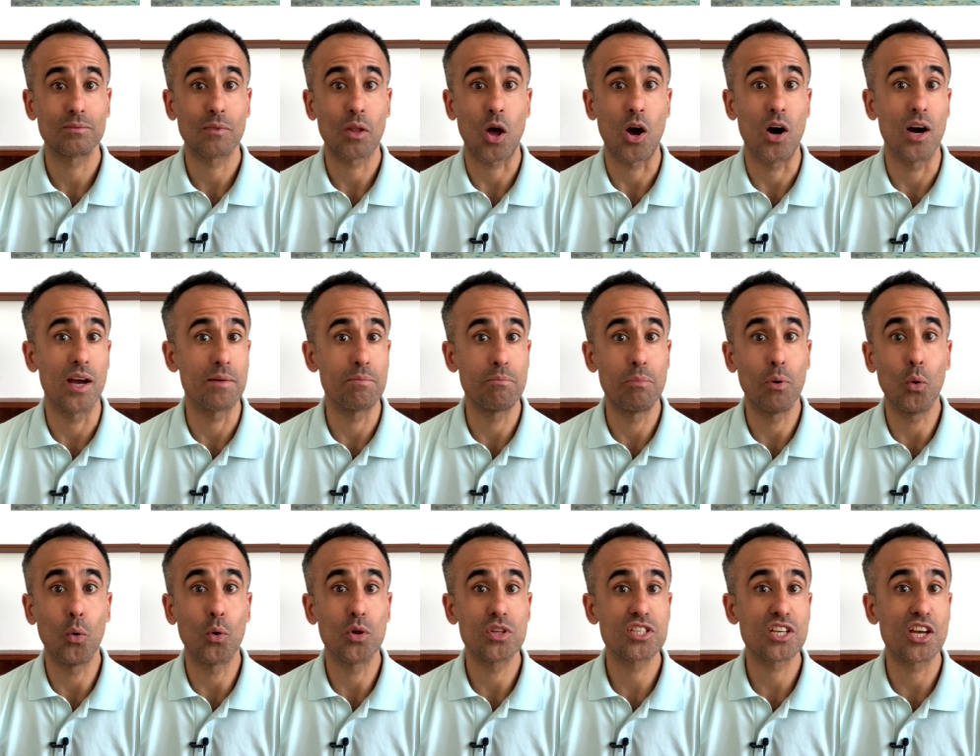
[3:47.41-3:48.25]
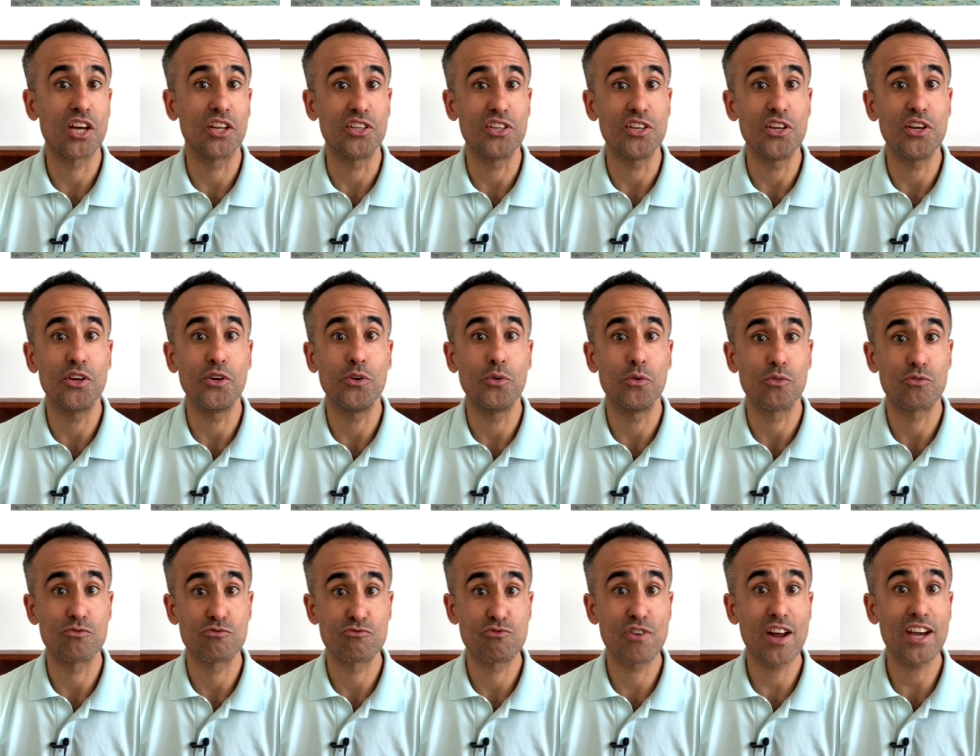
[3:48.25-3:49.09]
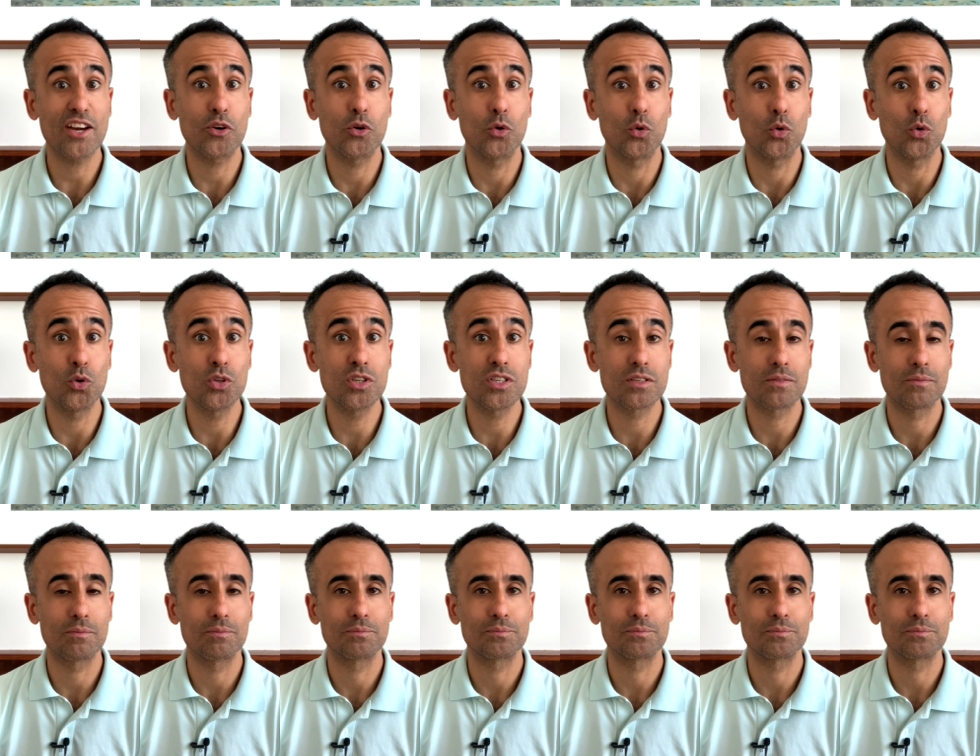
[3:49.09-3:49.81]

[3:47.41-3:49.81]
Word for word: I bought a new record.